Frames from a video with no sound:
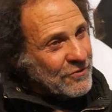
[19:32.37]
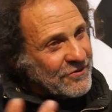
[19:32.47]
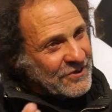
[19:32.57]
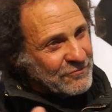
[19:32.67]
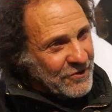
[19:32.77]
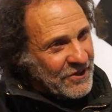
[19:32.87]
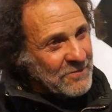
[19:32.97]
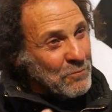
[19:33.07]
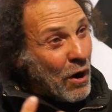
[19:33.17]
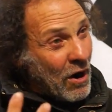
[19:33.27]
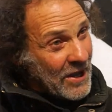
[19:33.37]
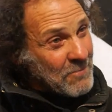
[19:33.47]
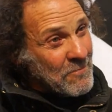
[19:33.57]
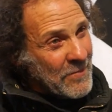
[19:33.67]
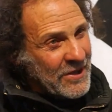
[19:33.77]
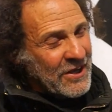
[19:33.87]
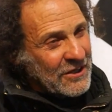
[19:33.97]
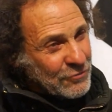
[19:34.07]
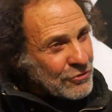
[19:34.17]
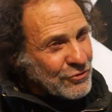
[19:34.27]
things in mime
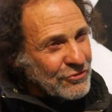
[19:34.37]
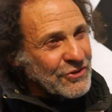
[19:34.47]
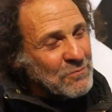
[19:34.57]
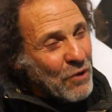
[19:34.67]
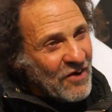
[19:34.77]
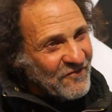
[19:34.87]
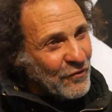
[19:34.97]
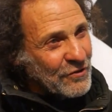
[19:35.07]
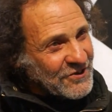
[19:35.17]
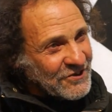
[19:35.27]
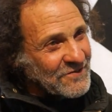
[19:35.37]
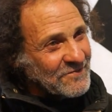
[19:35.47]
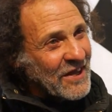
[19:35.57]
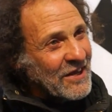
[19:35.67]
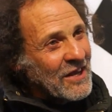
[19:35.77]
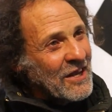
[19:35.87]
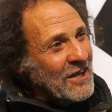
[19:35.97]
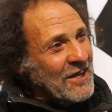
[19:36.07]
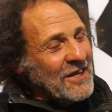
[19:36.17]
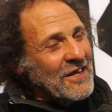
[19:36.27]
and not using my voice,
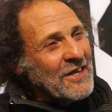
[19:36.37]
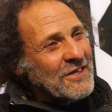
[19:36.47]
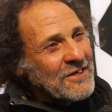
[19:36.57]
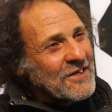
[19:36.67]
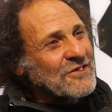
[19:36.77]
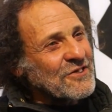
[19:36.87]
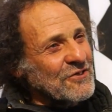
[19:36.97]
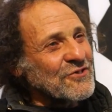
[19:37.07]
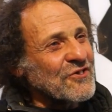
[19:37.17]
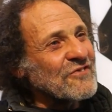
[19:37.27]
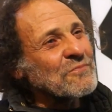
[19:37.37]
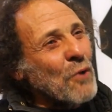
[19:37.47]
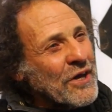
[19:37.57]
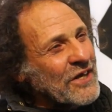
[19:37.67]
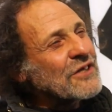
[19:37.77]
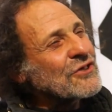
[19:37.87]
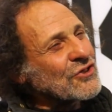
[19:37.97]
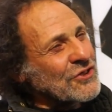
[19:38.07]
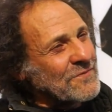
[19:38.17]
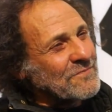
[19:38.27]
it conserves my
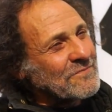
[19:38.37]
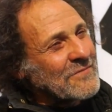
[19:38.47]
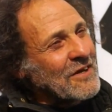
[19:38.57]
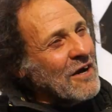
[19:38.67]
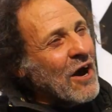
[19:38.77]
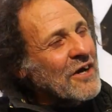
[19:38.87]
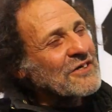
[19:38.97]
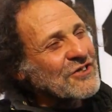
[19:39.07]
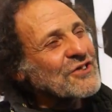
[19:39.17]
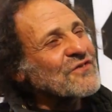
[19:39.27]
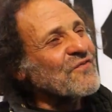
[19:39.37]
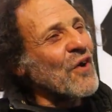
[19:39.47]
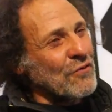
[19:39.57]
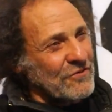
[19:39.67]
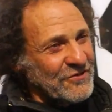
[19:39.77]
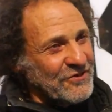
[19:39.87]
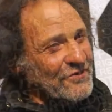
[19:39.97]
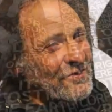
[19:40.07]
energy. I can just focus